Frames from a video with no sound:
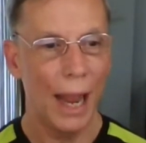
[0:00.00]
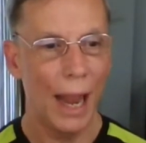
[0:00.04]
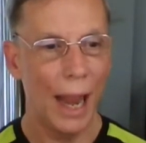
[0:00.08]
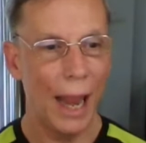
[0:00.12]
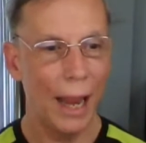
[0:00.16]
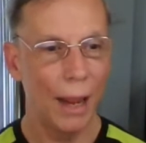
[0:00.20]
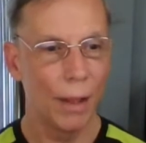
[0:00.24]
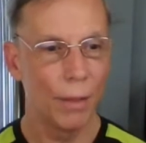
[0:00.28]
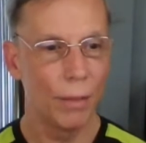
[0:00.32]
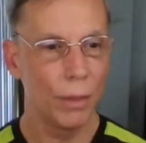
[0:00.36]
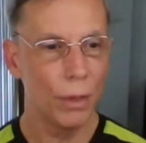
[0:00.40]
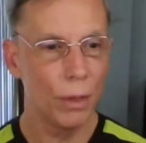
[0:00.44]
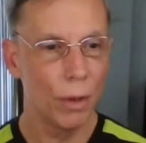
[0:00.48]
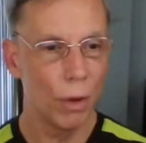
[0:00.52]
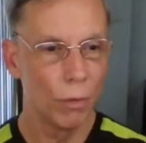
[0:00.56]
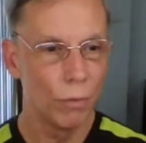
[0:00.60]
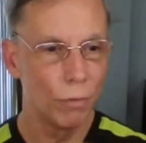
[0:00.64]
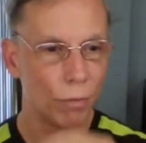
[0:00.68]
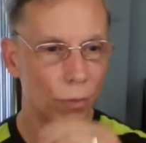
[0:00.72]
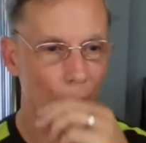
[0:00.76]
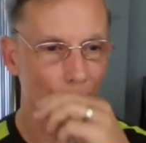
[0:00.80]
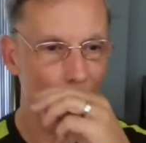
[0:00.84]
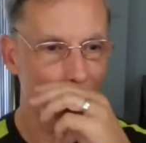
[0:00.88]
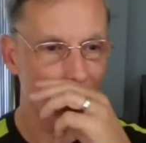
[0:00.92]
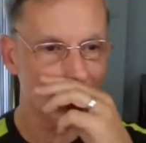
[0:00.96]
and the
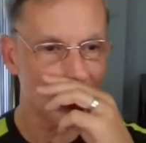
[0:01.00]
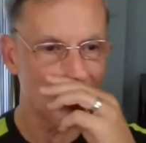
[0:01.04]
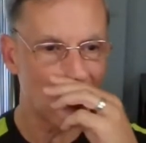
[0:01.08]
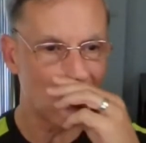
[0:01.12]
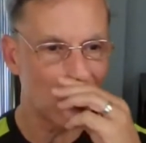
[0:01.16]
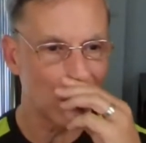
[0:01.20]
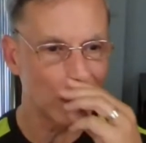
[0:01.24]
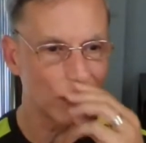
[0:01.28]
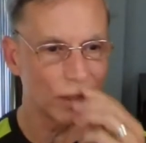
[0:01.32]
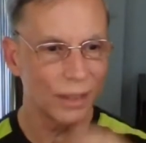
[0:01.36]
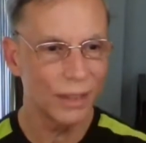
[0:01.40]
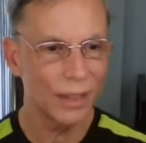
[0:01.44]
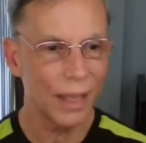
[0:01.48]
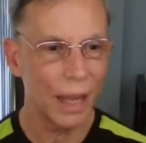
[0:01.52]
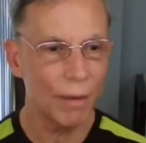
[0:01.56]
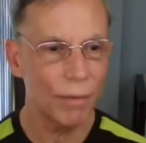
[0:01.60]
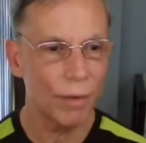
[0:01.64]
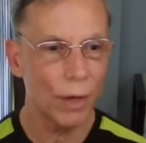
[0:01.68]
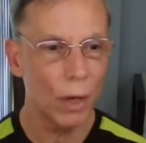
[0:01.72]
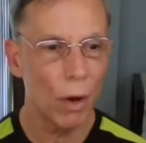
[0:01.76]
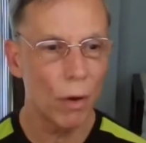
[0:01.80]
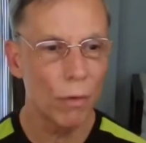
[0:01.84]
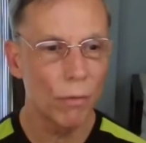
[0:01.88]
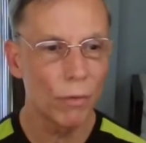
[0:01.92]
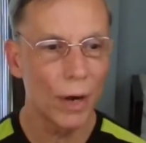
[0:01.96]
overall cost
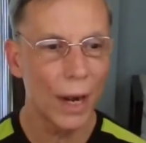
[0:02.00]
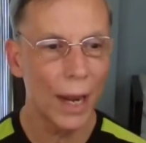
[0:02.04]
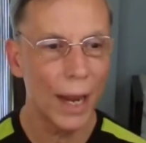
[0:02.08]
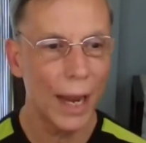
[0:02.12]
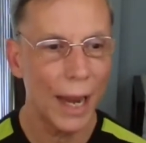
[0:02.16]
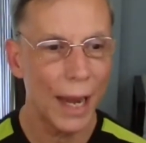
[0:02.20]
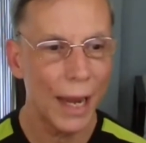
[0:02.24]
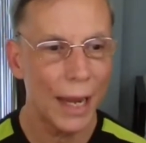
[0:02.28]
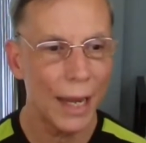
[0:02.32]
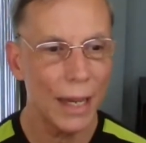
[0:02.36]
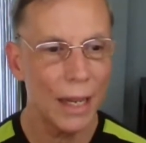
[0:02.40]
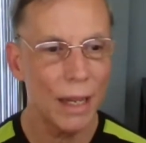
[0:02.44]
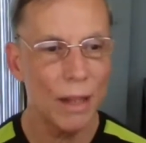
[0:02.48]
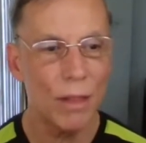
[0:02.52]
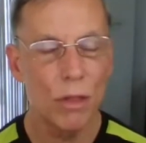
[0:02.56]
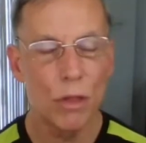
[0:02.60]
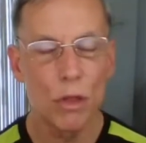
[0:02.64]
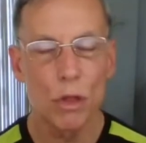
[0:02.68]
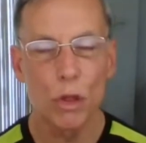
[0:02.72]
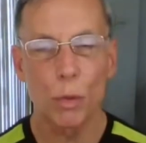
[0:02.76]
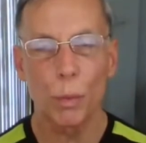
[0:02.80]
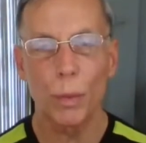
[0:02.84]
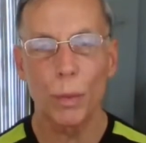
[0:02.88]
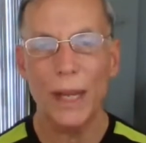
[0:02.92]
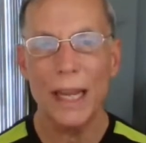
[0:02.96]
saving over
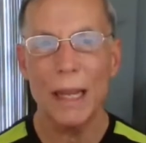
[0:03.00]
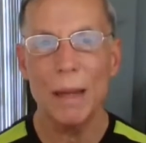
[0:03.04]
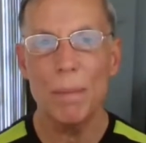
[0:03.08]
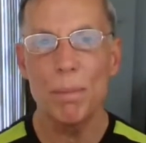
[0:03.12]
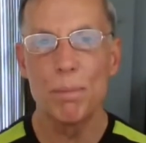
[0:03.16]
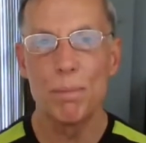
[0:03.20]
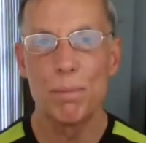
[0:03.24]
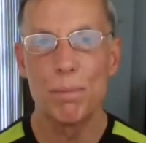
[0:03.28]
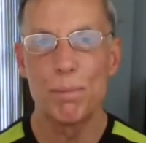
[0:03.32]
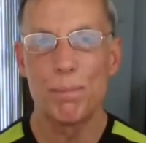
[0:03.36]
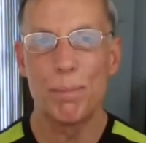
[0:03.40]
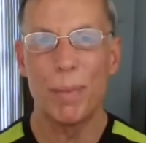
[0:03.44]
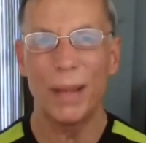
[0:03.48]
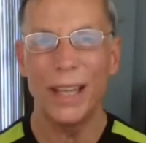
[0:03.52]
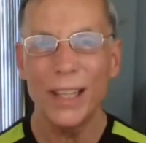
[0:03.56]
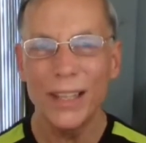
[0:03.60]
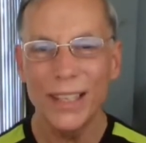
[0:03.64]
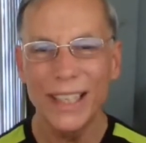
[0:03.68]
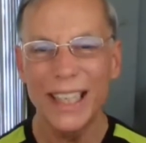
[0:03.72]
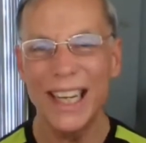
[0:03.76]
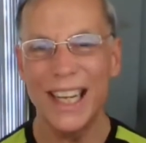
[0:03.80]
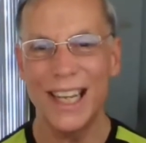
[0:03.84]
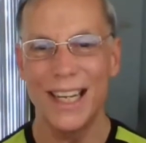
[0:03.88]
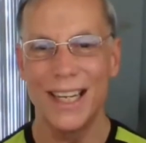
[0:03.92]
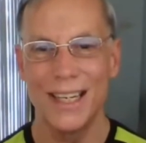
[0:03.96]
83
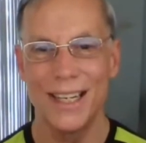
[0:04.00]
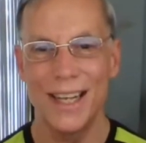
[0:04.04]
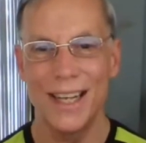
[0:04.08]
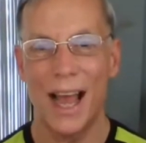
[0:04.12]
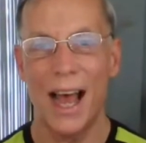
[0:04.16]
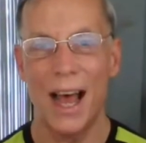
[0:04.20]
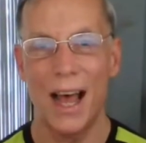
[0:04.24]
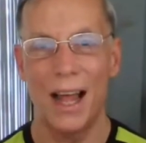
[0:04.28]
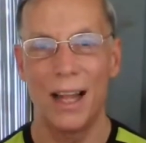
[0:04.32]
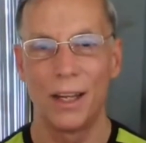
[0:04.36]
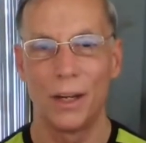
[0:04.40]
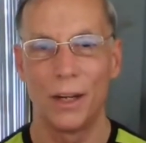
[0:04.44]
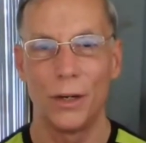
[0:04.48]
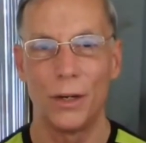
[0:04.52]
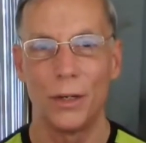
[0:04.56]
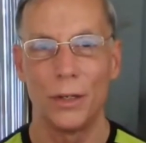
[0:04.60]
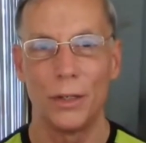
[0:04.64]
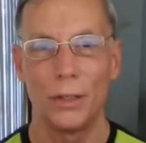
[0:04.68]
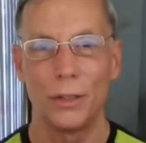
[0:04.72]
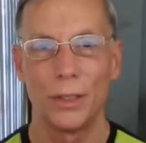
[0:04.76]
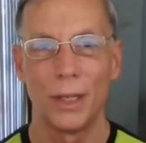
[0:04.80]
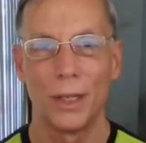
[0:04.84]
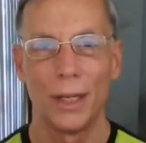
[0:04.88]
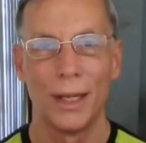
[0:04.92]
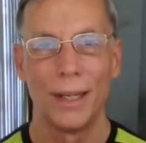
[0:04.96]
billion
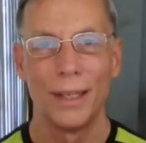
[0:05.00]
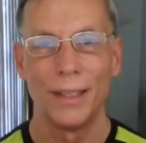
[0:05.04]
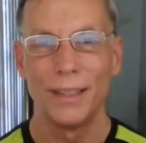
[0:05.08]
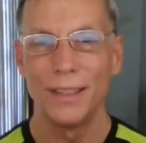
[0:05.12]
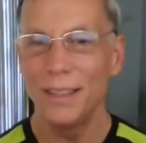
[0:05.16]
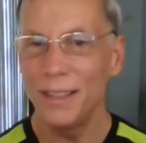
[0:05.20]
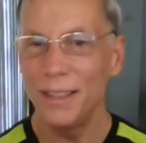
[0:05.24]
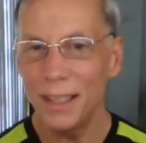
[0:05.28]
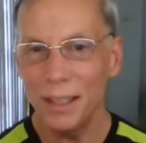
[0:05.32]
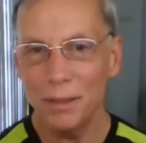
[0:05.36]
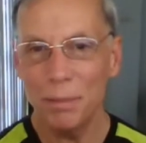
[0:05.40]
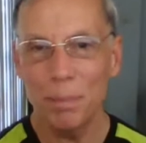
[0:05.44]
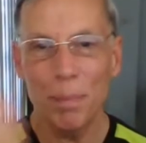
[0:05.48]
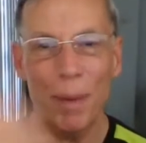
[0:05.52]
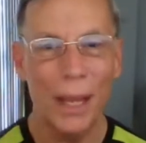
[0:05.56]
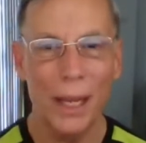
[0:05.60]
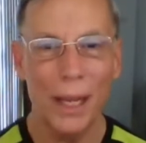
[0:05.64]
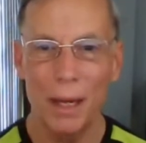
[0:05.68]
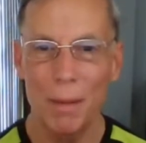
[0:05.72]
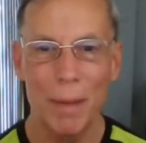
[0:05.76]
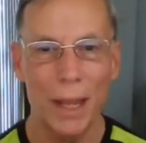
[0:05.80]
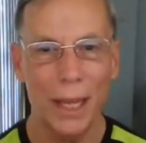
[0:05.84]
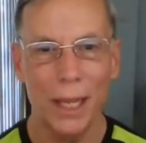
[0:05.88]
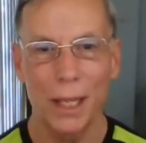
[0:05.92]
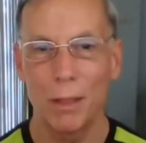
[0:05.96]
dollars just
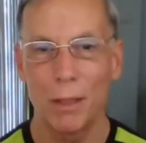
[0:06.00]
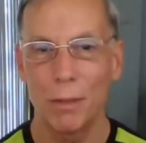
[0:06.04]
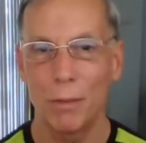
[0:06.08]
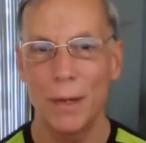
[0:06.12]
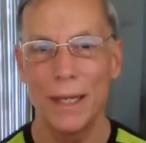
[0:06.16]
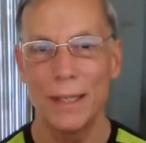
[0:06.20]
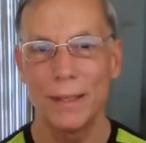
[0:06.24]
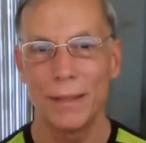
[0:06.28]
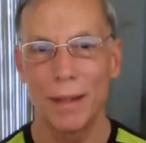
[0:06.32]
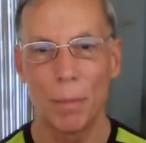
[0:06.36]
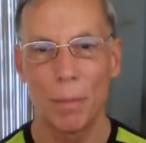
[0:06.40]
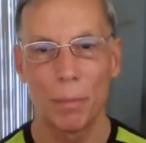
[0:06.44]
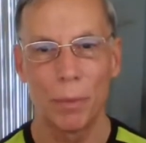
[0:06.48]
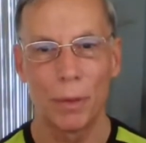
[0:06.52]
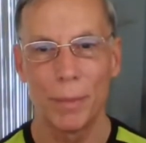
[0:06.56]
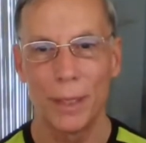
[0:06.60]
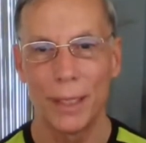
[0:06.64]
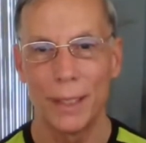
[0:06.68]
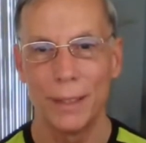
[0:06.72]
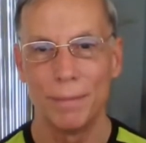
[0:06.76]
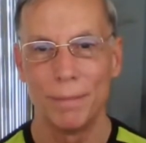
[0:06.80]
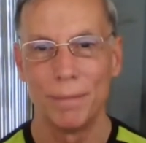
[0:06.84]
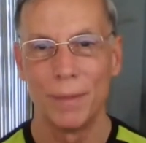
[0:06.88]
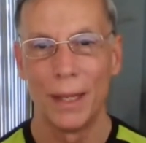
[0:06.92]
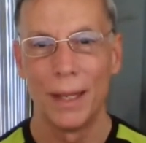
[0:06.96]
buying omega-3 supplement